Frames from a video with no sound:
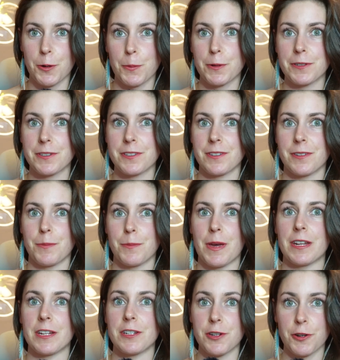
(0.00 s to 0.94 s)

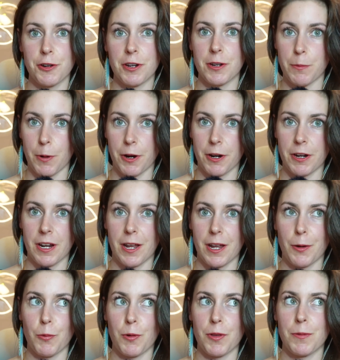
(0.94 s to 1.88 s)
herbalism, and a degree in marketing,